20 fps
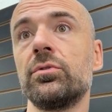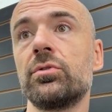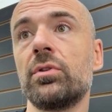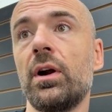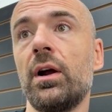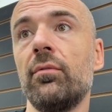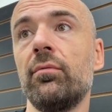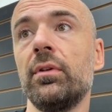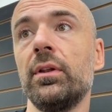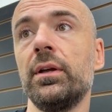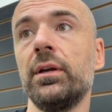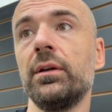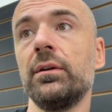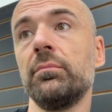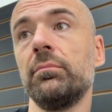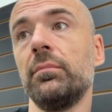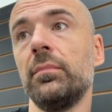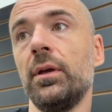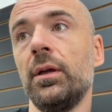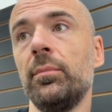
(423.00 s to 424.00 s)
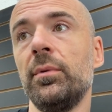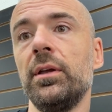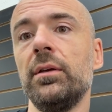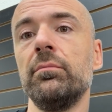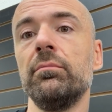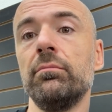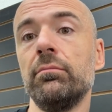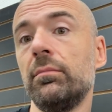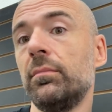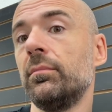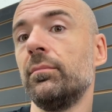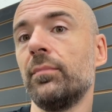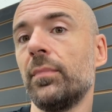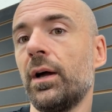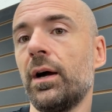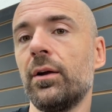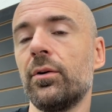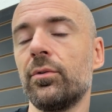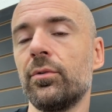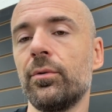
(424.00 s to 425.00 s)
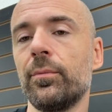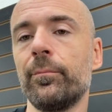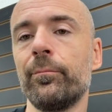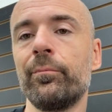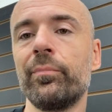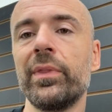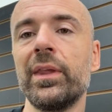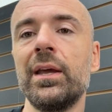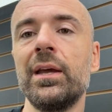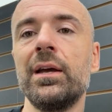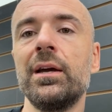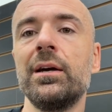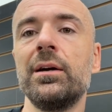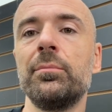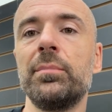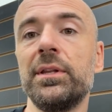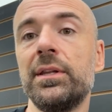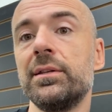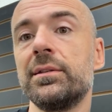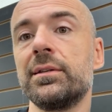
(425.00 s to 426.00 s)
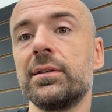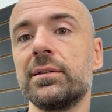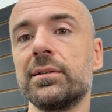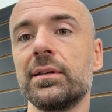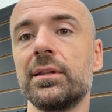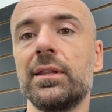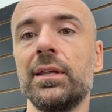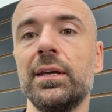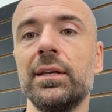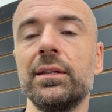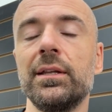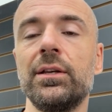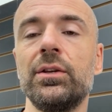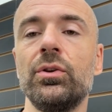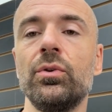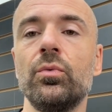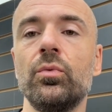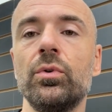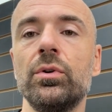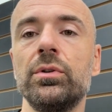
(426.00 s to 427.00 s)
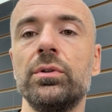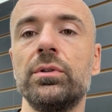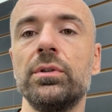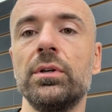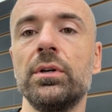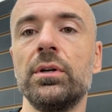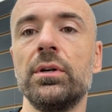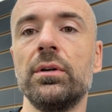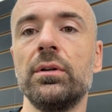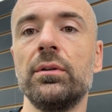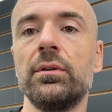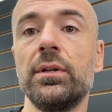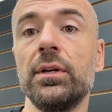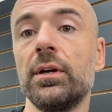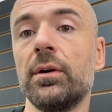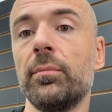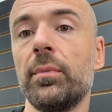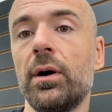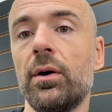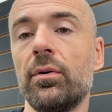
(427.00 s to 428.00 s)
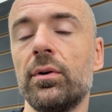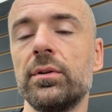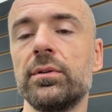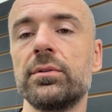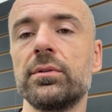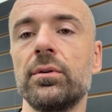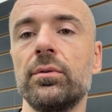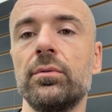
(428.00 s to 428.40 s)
traveling, maybe, I don't know. But this is a thing that you would think about it.